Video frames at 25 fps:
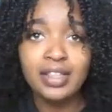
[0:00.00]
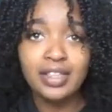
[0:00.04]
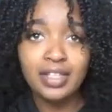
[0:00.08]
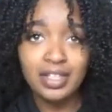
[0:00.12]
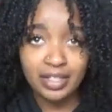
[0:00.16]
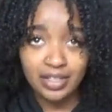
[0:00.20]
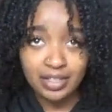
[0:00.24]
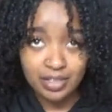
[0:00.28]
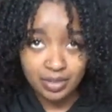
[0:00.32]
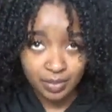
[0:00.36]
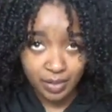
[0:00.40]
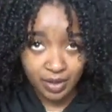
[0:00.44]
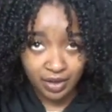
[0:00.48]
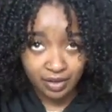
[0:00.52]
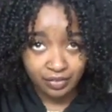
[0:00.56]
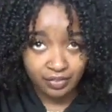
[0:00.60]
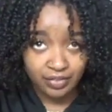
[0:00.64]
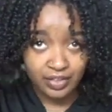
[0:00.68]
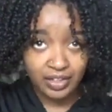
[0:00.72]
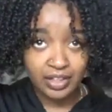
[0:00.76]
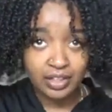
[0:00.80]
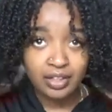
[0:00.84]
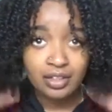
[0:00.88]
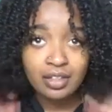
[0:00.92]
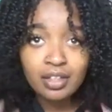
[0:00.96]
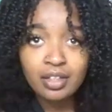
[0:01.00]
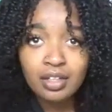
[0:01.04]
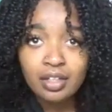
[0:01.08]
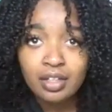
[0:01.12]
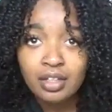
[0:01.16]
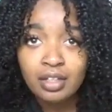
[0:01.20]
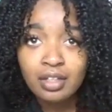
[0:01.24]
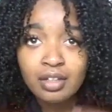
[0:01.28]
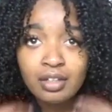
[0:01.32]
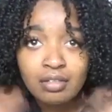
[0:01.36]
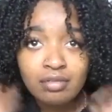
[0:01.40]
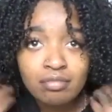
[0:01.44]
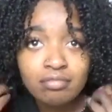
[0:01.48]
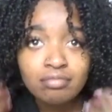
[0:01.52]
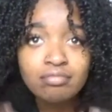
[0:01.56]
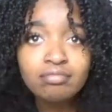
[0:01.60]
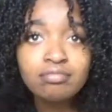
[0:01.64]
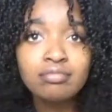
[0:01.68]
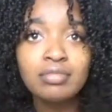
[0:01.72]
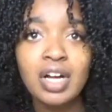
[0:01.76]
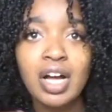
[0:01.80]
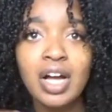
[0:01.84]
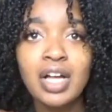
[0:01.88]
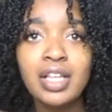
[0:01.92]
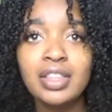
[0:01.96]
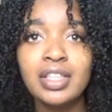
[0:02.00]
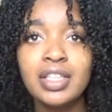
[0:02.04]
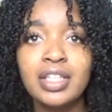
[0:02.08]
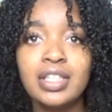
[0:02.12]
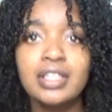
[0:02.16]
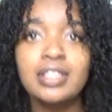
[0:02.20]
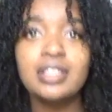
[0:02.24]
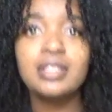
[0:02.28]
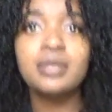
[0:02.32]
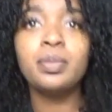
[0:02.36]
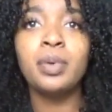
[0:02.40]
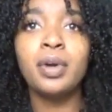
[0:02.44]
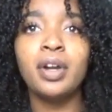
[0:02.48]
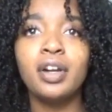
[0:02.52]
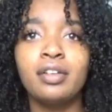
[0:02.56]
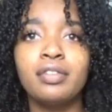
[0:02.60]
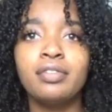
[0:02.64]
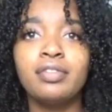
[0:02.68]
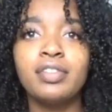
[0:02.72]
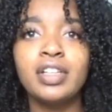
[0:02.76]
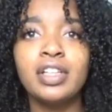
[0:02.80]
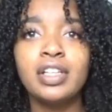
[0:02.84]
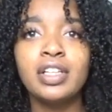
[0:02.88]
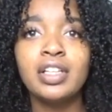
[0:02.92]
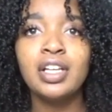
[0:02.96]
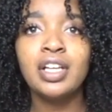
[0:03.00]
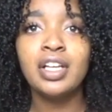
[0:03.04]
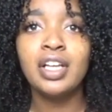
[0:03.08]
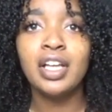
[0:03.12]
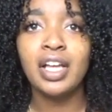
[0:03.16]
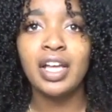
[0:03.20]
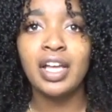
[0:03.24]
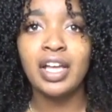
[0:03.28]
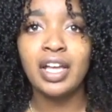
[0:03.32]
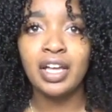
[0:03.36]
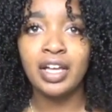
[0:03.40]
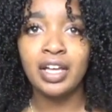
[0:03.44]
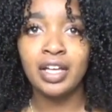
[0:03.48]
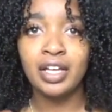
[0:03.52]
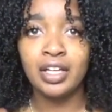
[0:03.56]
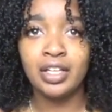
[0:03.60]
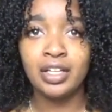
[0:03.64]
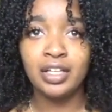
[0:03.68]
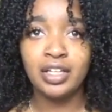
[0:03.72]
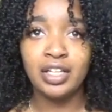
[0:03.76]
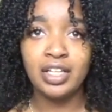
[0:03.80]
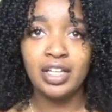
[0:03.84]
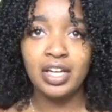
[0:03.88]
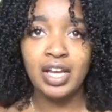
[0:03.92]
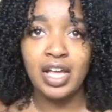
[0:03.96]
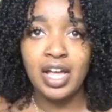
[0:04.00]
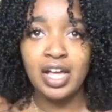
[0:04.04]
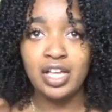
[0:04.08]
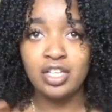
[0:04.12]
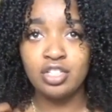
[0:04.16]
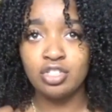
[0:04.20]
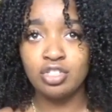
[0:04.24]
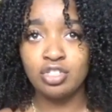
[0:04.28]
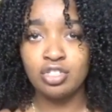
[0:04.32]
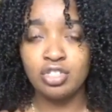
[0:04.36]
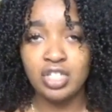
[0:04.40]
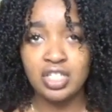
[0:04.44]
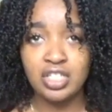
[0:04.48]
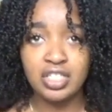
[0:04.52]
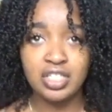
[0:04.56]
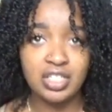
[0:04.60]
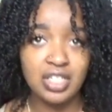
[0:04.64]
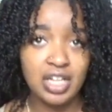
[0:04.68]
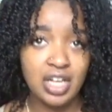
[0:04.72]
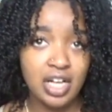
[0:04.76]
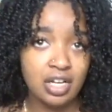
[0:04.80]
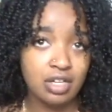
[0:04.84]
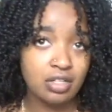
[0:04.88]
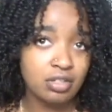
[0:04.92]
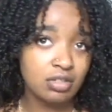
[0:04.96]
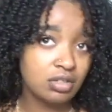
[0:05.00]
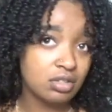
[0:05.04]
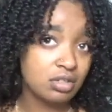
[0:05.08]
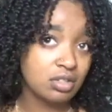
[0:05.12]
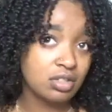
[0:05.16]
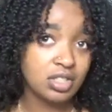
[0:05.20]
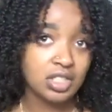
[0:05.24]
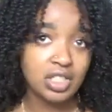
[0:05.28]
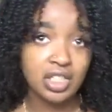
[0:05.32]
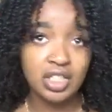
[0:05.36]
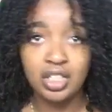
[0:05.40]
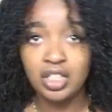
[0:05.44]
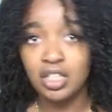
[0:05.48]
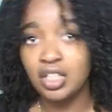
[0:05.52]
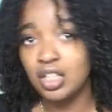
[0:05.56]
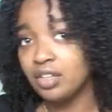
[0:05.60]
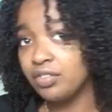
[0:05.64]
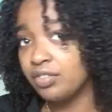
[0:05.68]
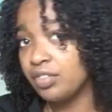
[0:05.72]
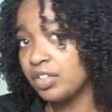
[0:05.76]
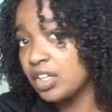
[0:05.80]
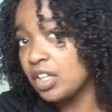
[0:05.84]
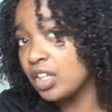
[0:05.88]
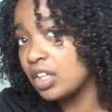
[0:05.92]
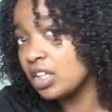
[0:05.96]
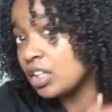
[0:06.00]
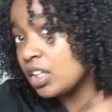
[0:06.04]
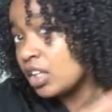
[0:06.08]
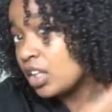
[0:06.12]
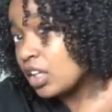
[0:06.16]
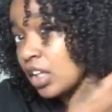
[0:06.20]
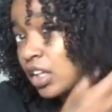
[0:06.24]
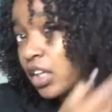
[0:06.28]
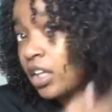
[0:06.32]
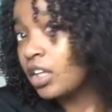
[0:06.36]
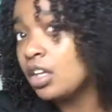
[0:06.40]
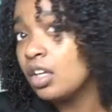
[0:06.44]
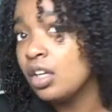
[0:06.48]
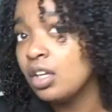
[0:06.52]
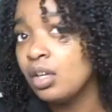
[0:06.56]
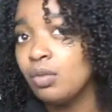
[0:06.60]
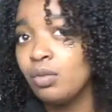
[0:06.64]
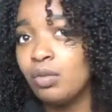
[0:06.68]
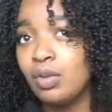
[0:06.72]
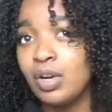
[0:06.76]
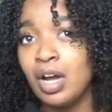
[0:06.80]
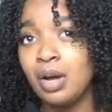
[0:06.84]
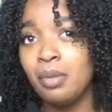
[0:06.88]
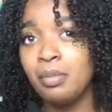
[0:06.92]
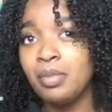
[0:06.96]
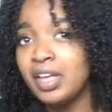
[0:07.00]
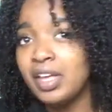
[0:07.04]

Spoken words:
think it's perfect. I think it's perfect. And it has stretched out significantly without me